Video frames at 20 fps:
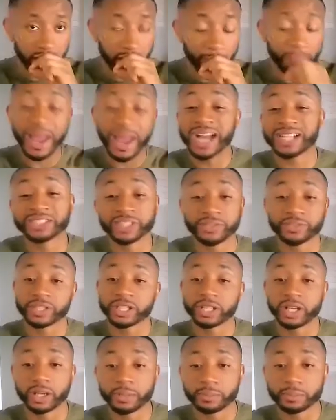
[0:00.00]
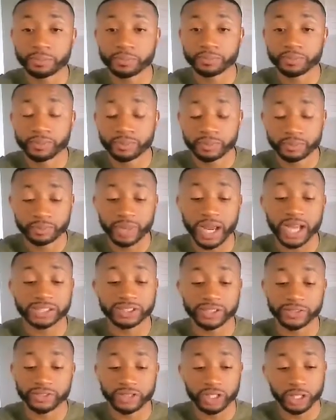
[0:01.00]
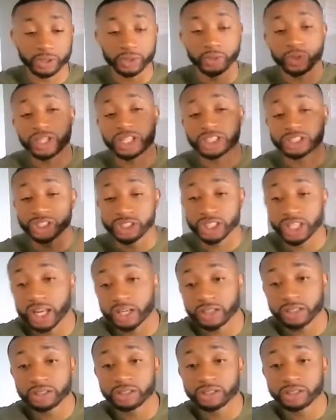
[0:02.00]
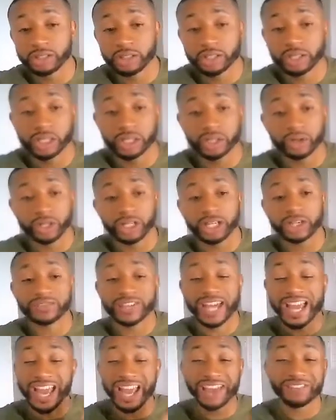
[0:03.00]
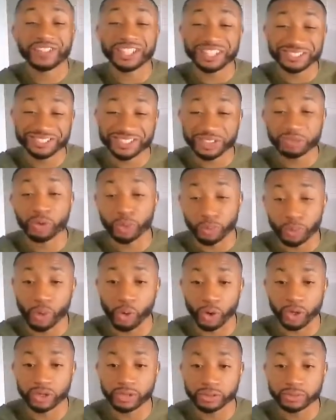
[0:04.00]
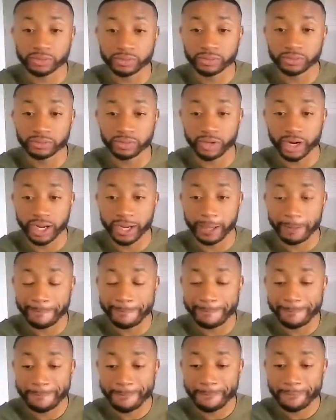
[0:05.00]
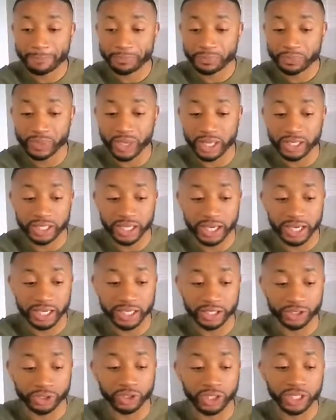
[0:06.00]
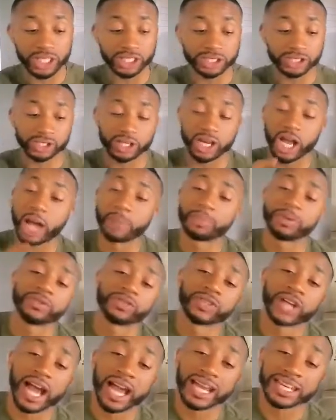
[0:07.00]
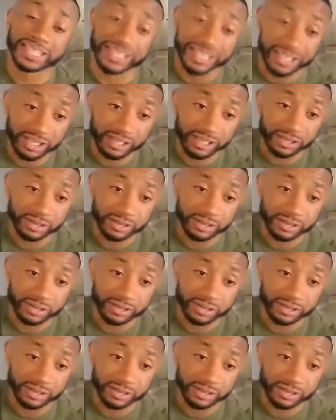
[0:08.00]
package everything up, package everything. You're going to get your letter. You're going to get that FTC report, right? And then you're going to get your copy of your ID,